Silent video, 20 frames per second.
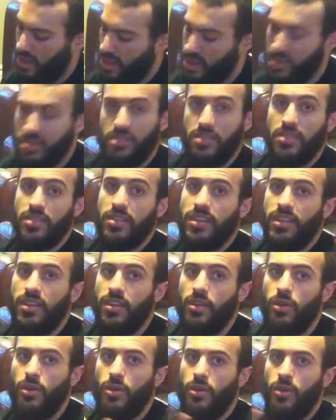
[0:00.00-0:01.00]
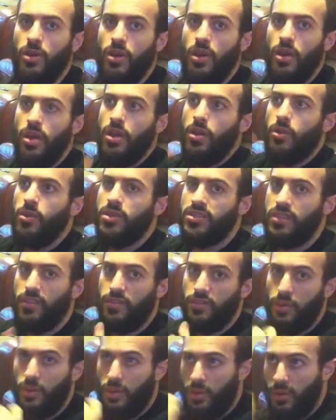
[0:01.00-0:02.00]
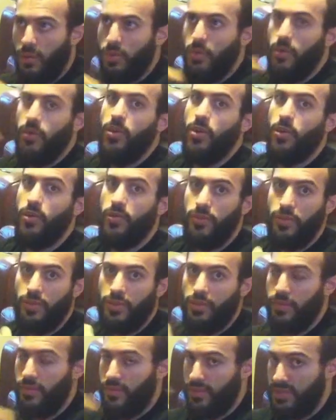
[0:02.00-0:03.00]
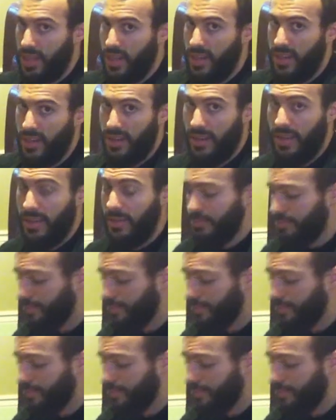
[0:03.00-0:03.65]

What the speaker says: injured leg go with the flow of cycling,